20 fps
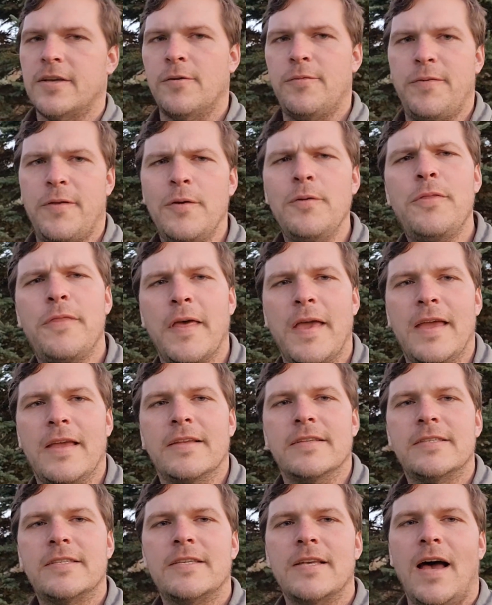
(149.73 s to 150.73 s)
a few
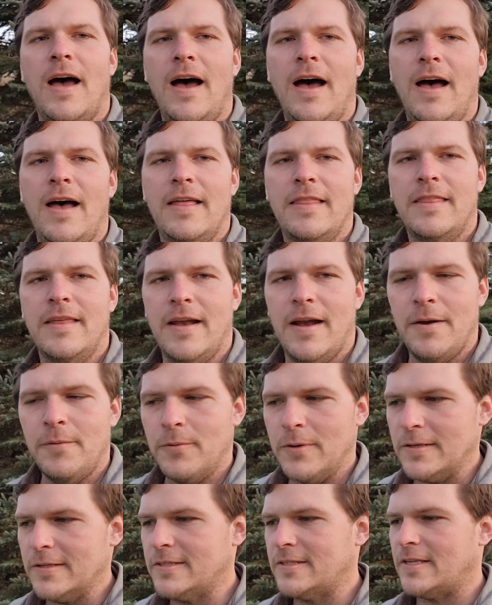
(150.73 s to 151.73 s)
things that I
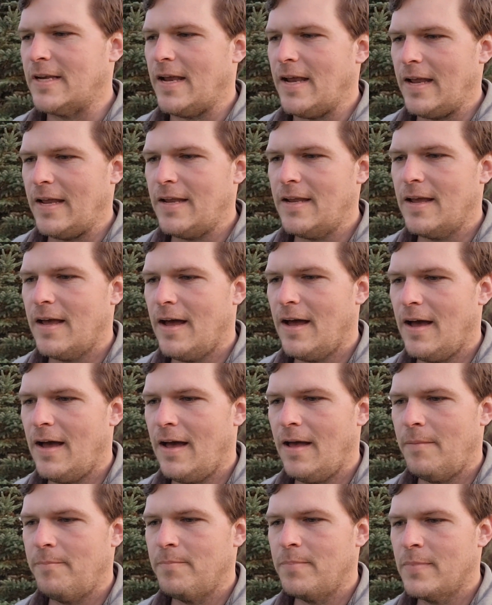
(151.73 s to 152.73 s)
will say.
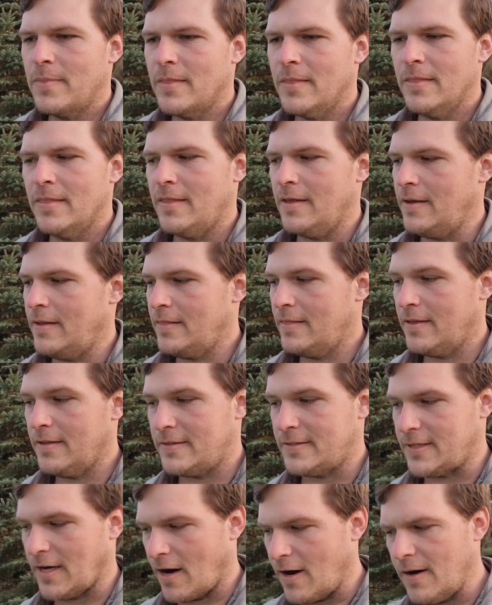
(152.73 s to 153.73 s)
The
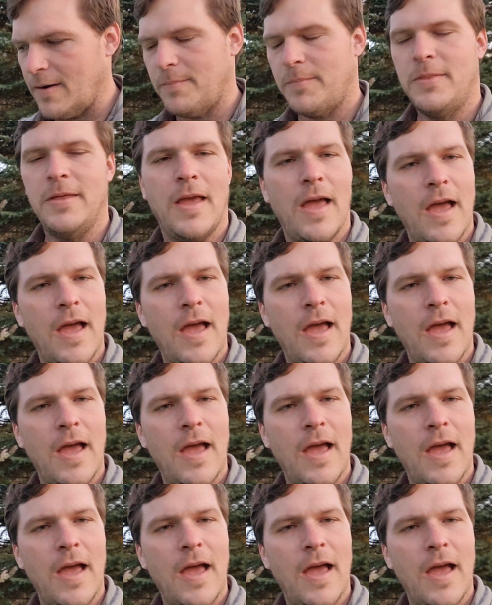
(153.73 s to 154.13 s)
tarp, the